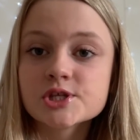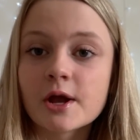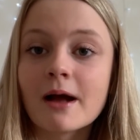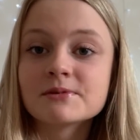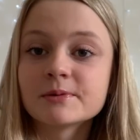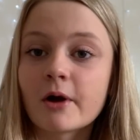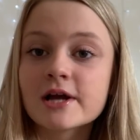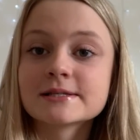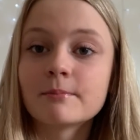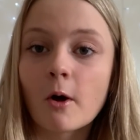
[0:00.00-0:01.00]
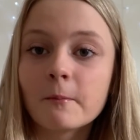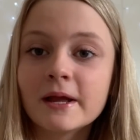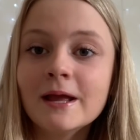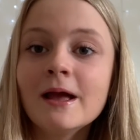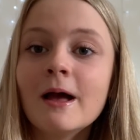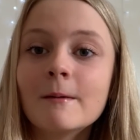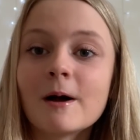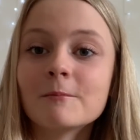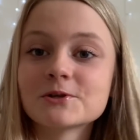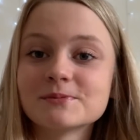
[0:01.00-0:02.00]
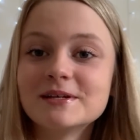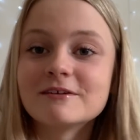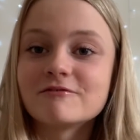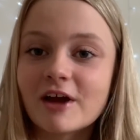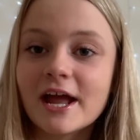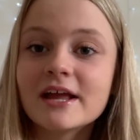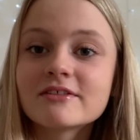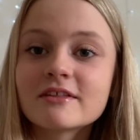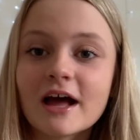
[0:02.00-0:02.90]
so I'm surprising Poppy, but I'm also meeting Faith.